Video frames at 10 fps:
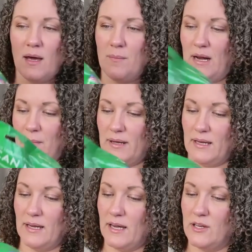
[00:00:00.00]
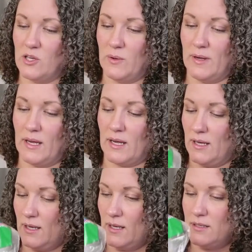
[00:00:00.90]
But I'm planning on
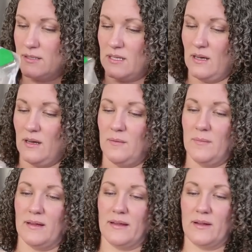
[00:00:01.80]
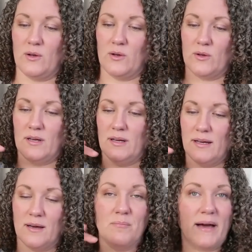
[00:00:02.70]
doing some little
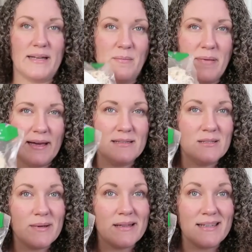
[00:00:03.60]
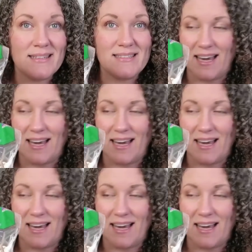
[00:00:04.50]
bunny beds with this.